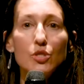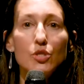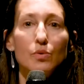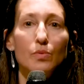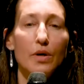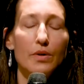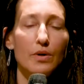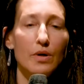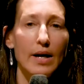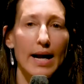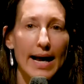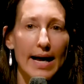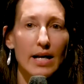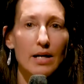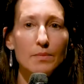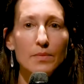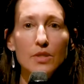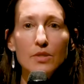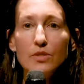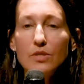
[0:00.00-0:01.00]
to other
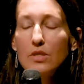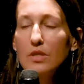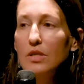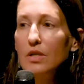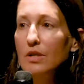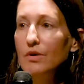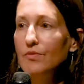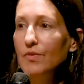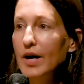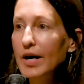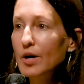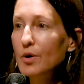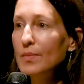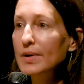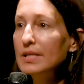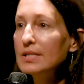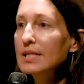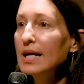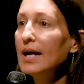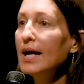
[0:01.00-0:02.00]
animals, to the
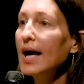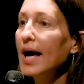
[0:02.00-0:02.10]
environment,